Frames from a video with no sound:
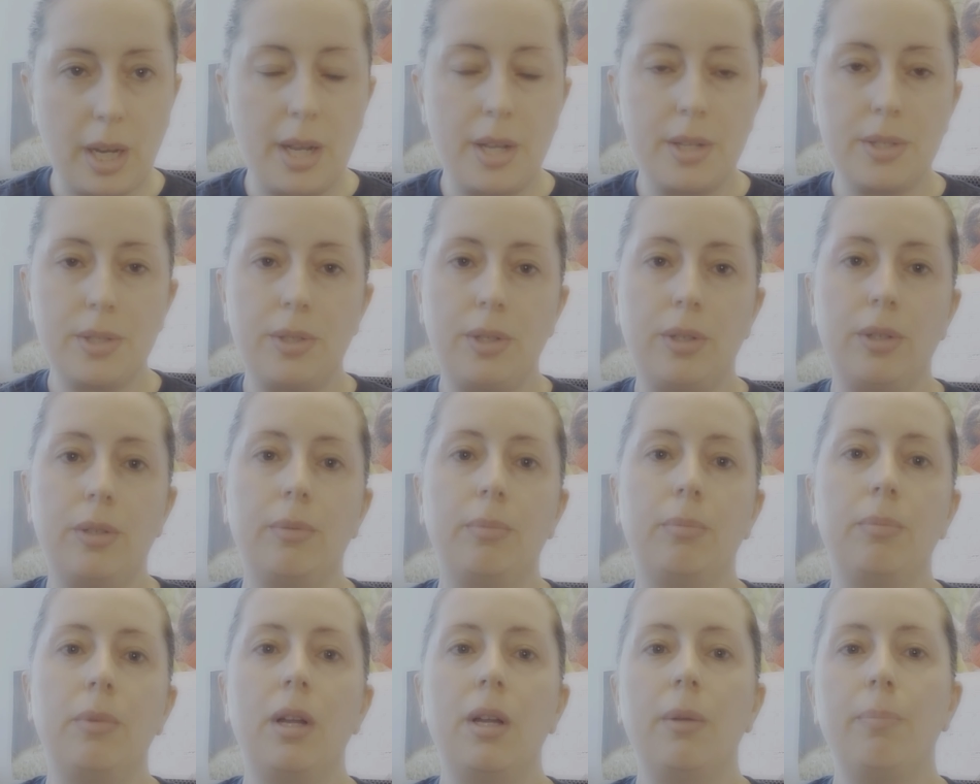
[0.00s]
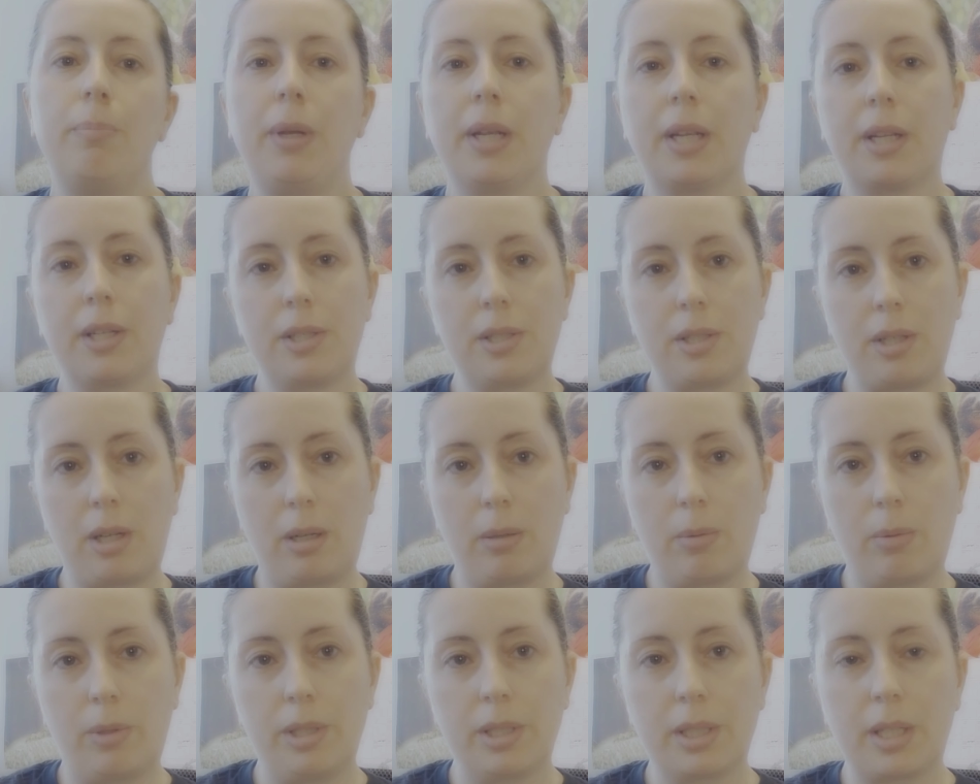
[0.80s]
costume, pick a
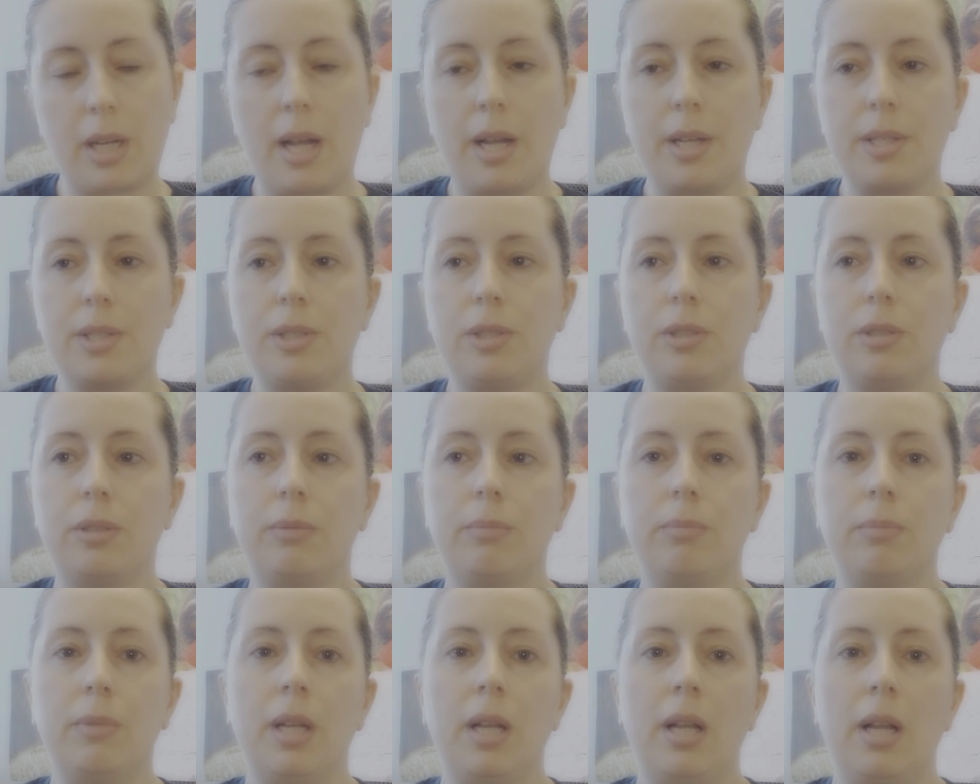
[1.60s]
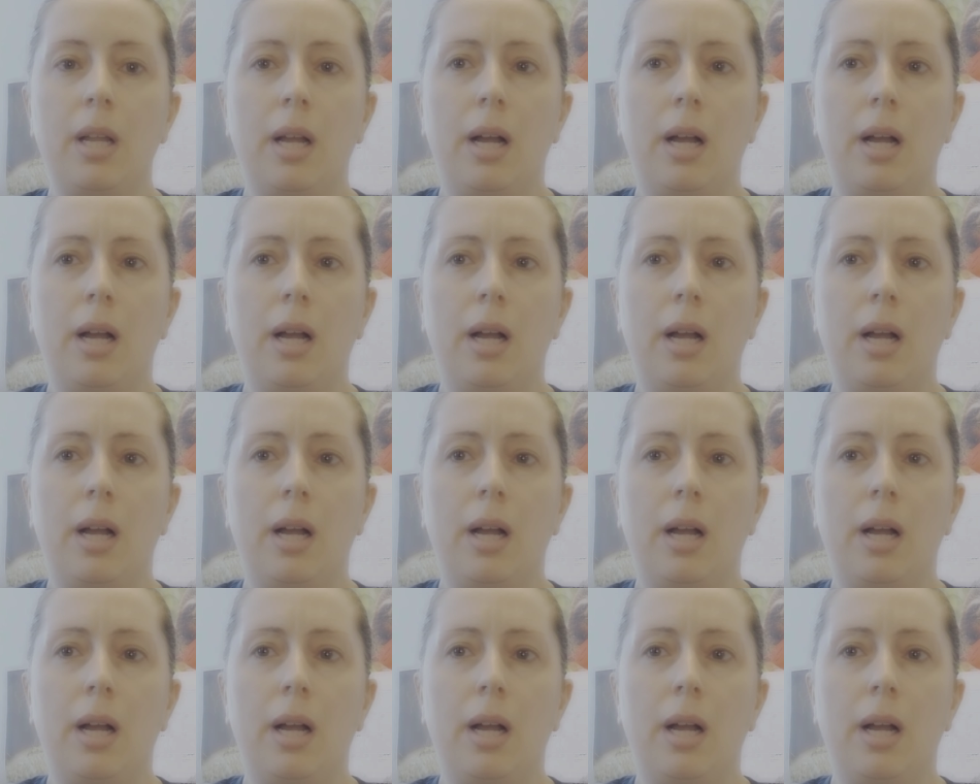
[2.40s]
Star Wars costume.